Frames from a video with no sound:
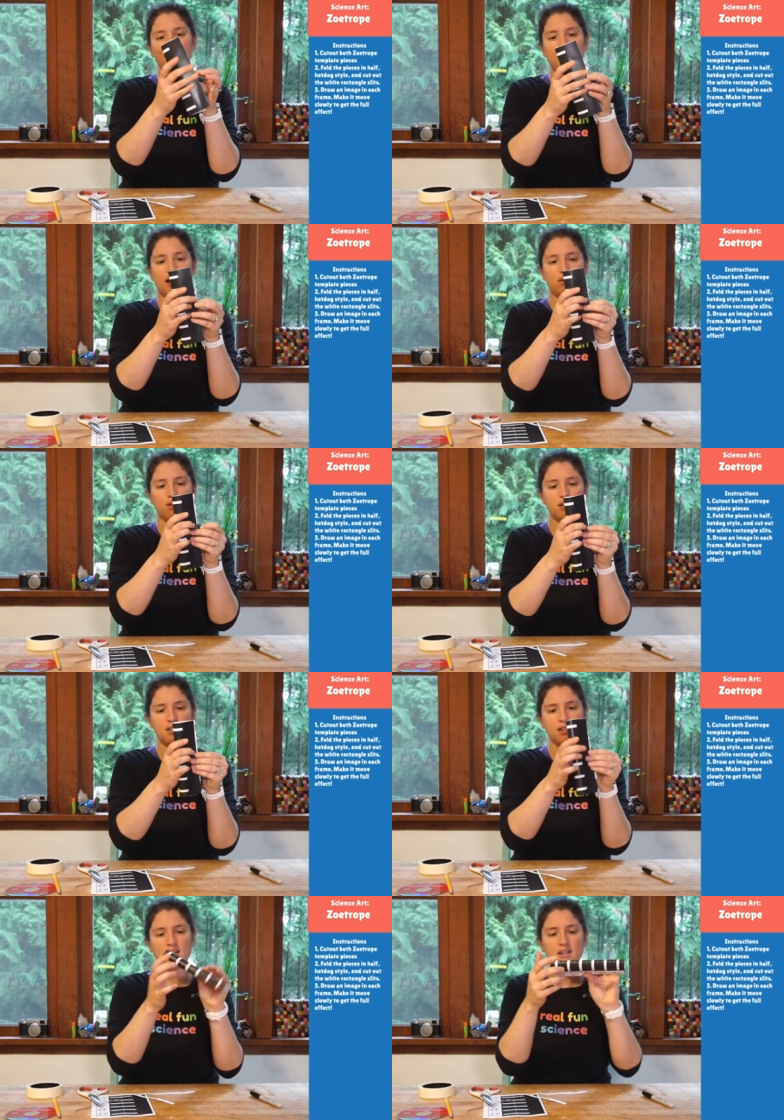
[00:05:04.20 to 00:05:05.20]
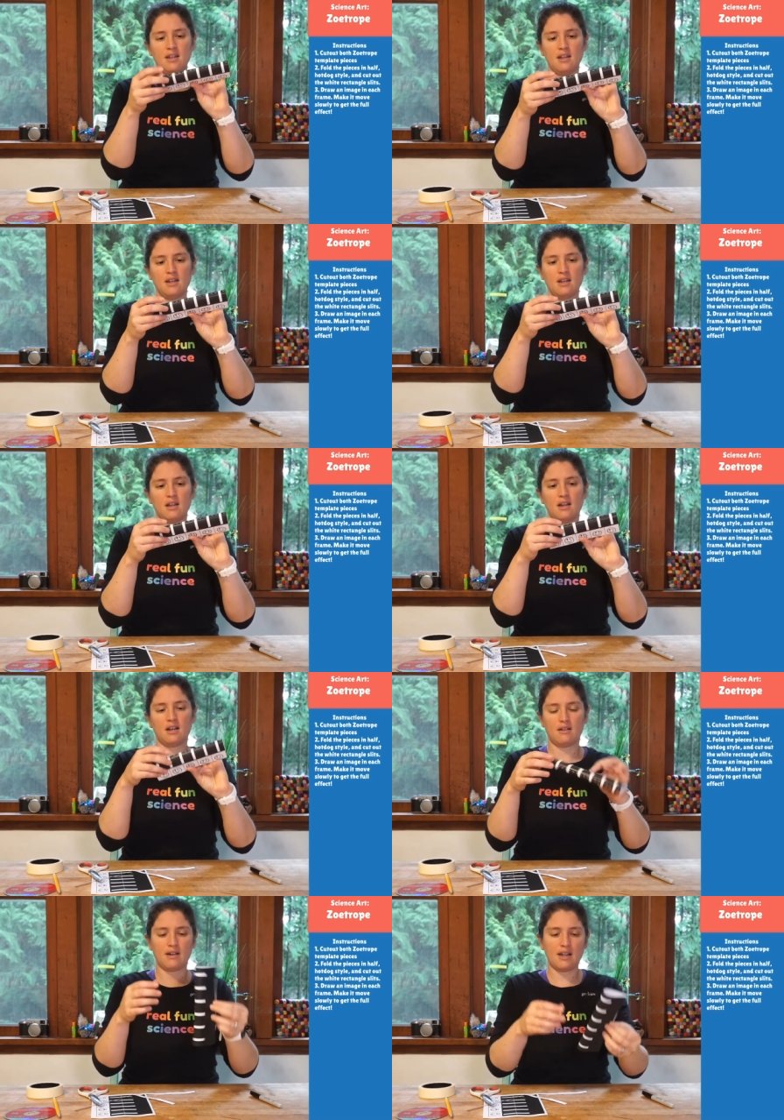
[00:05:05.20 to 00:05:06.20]
backwards. All
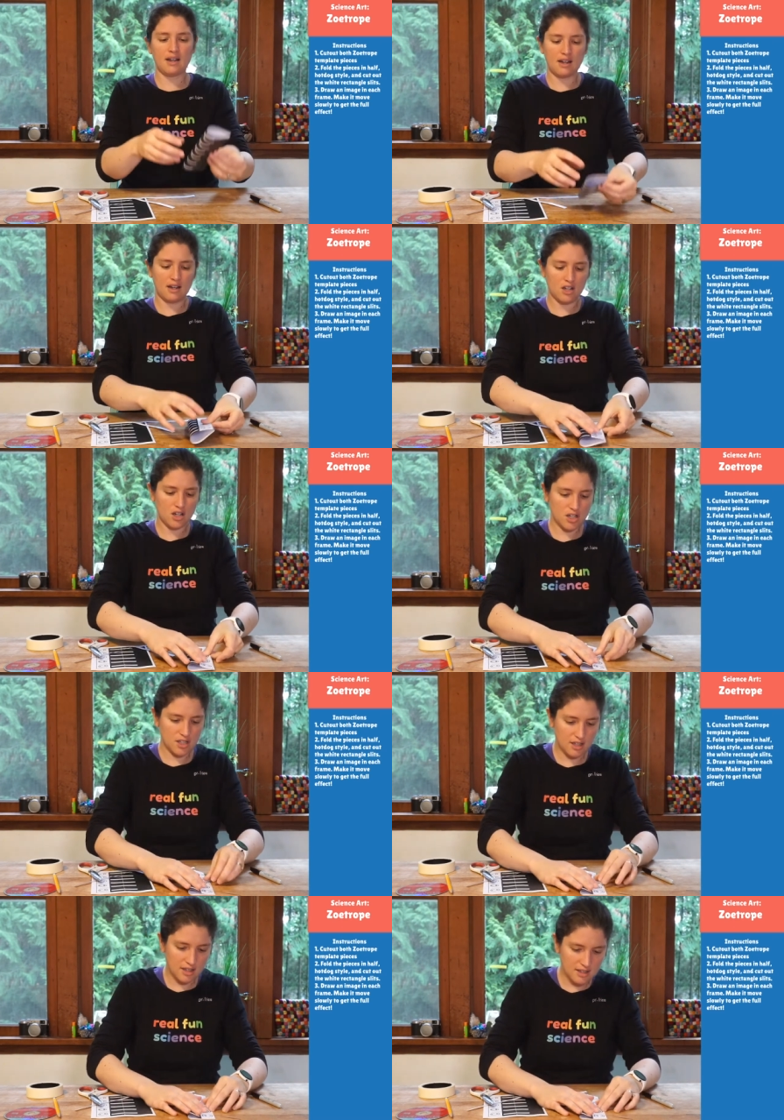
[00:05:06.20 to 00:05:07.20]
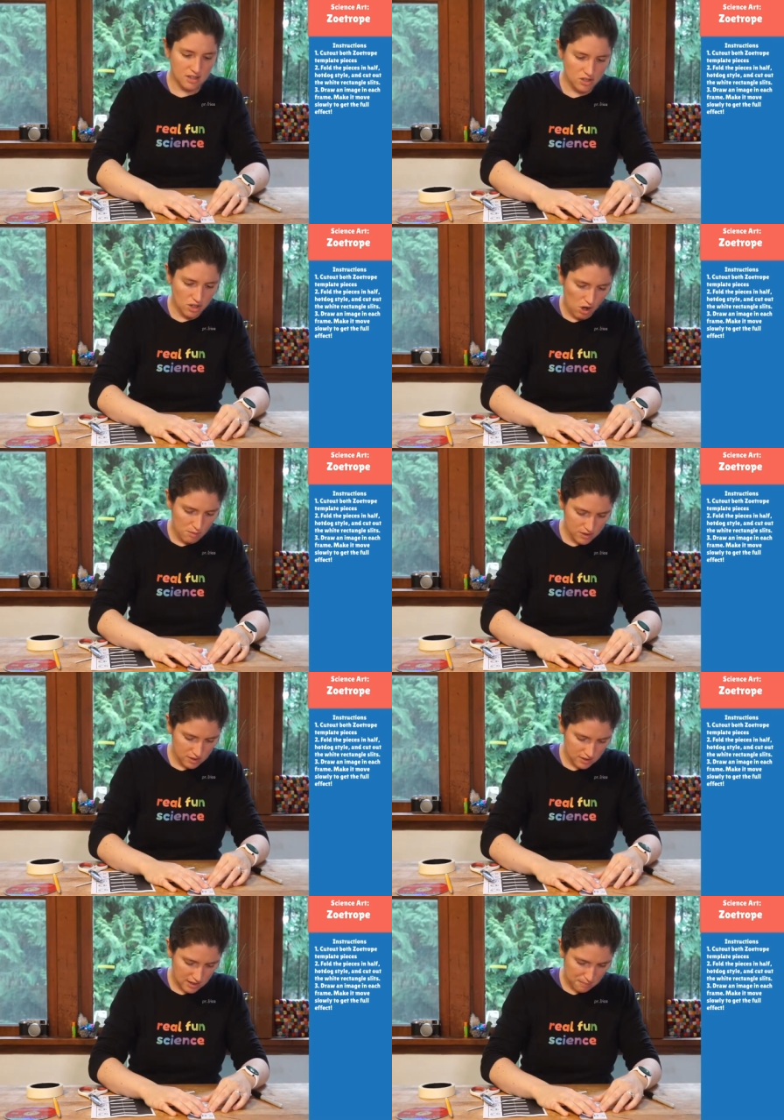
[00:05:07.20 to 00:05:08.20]
right, just like this and almost
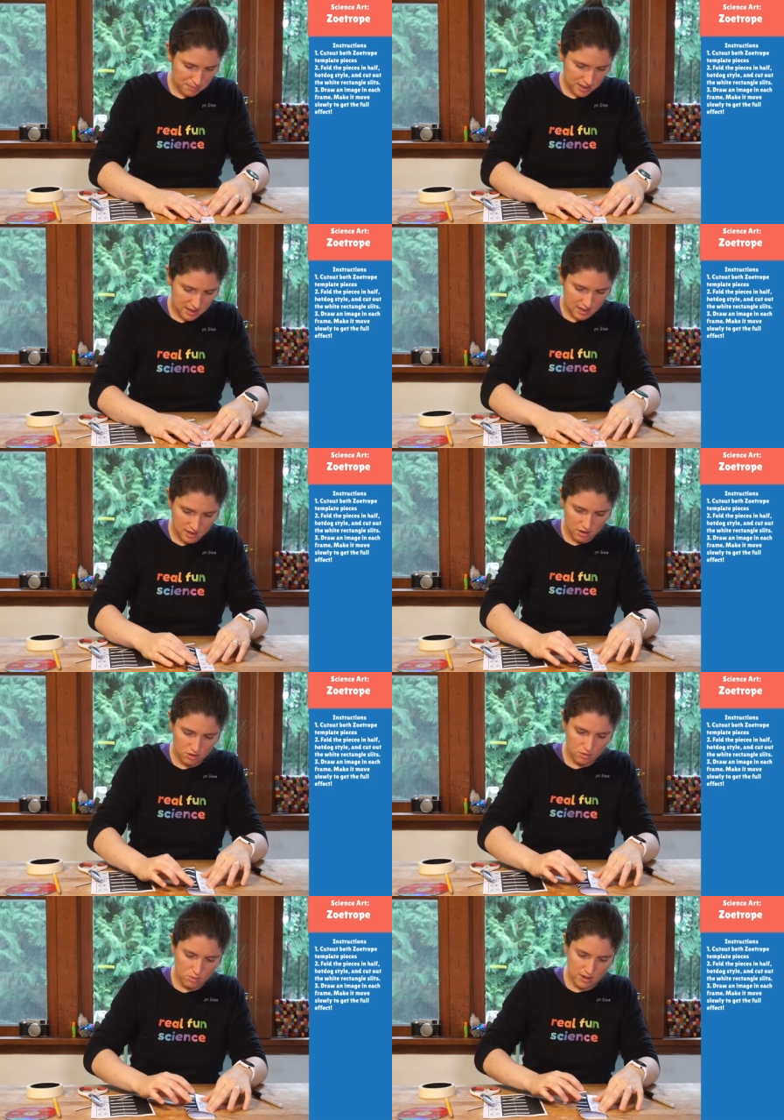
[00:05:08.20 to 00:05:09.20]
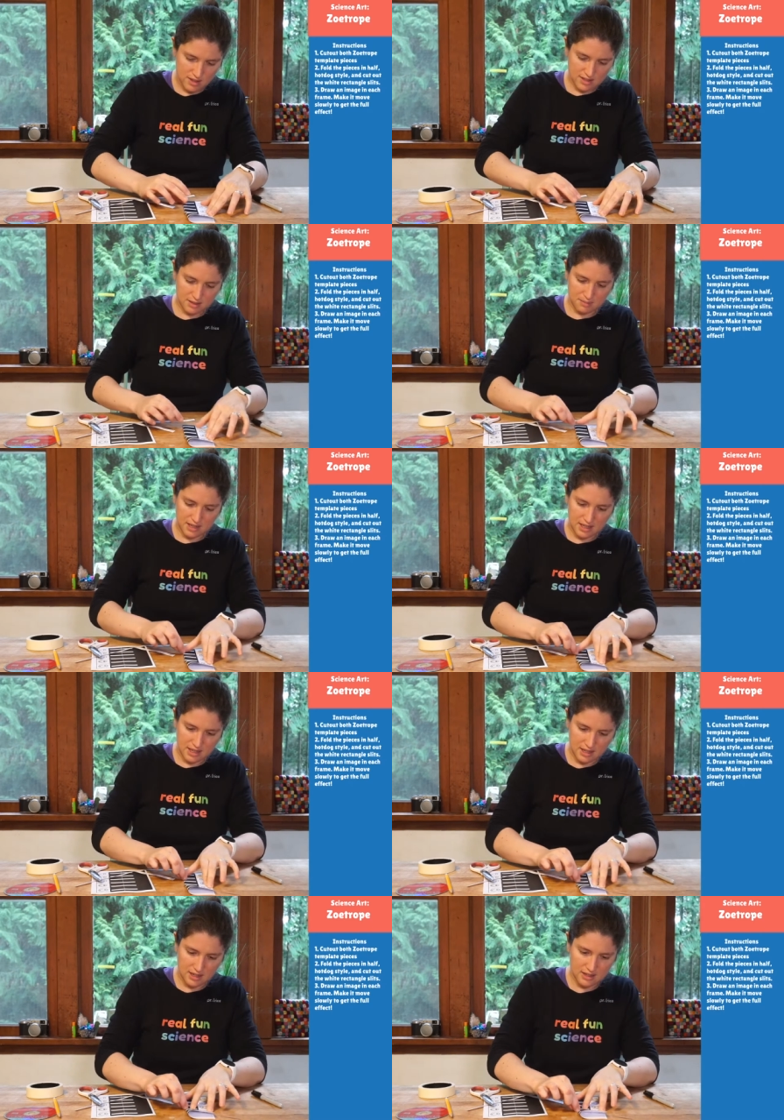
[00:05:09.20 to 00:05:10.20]
looks like a piano with some
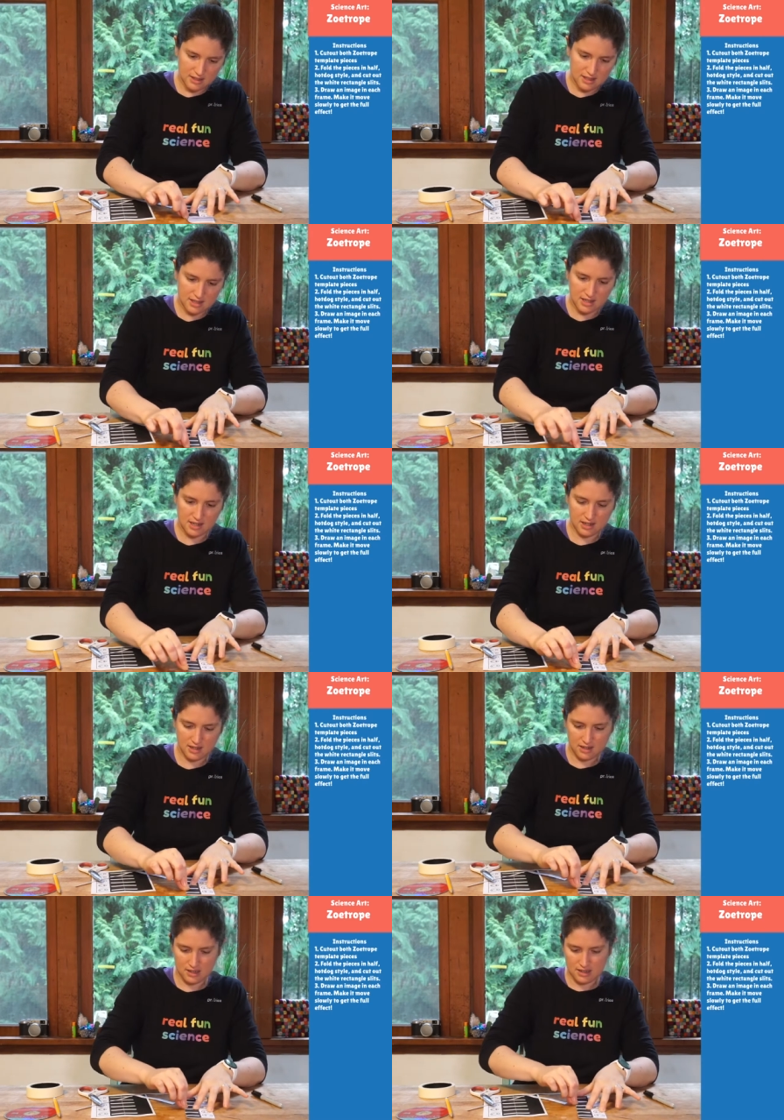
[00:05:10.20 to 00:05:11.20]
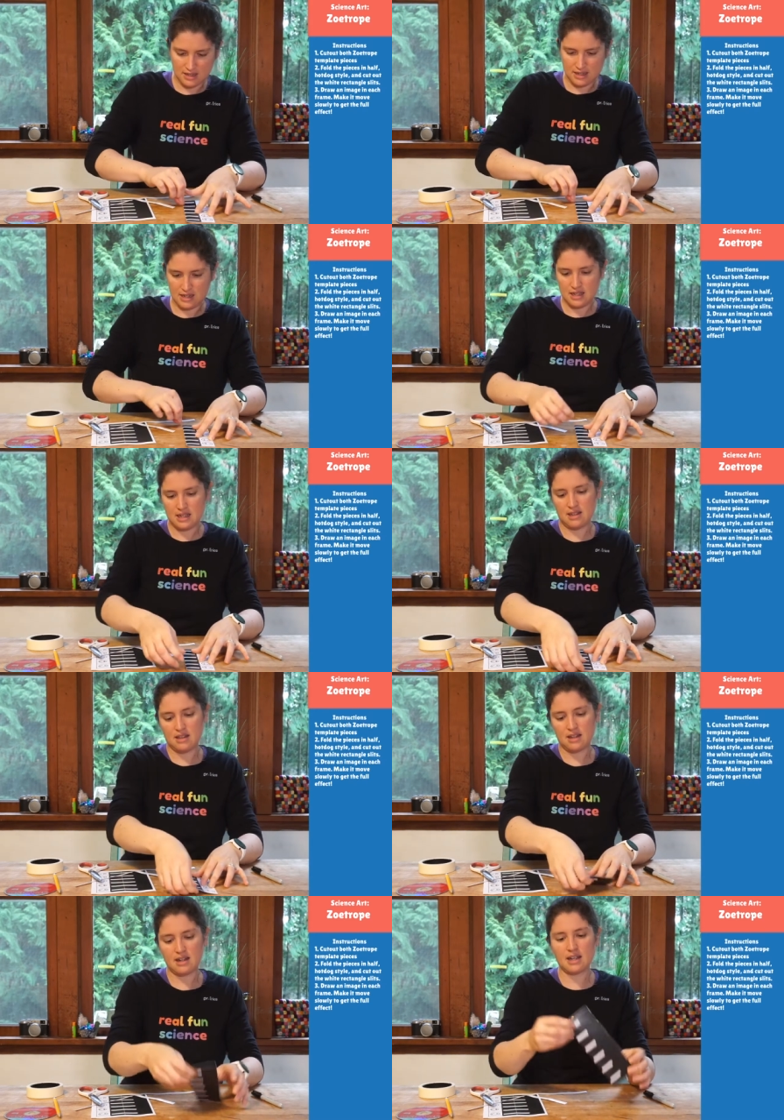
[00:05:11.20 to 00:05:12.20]
keys. And then
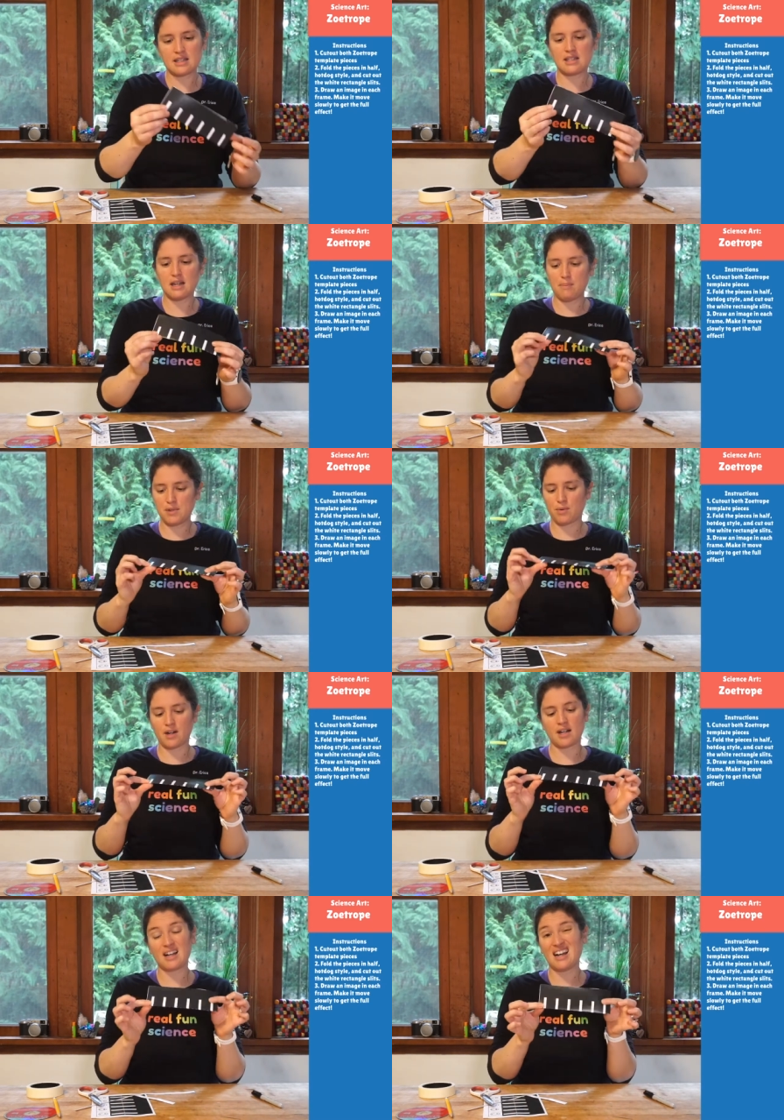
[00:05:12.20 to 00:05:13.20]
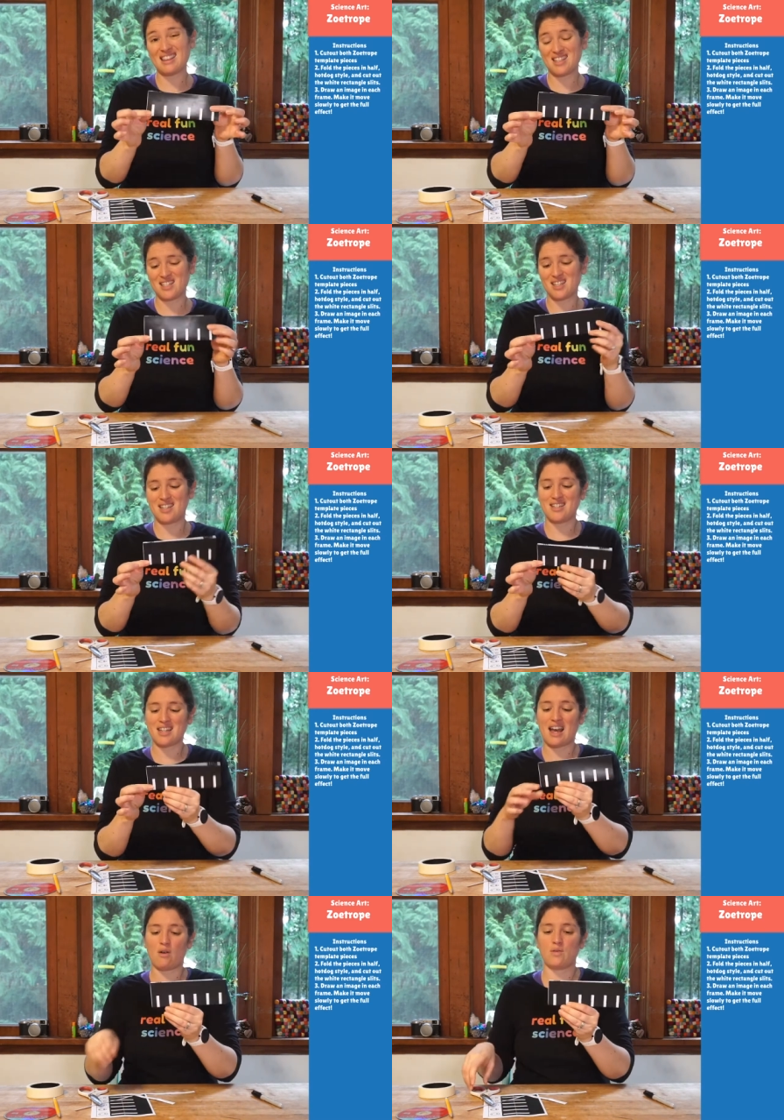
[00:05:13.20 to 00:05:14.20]
the next step is we're gonna cut these keys
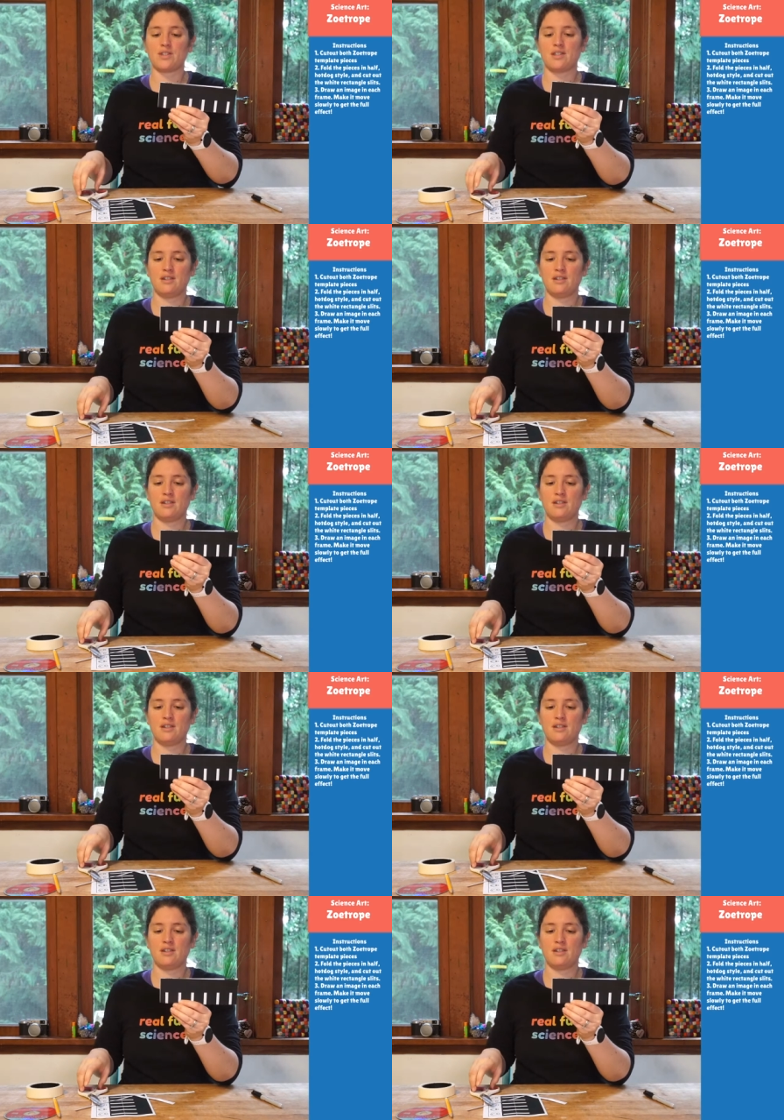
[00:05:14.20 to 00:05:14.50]
out.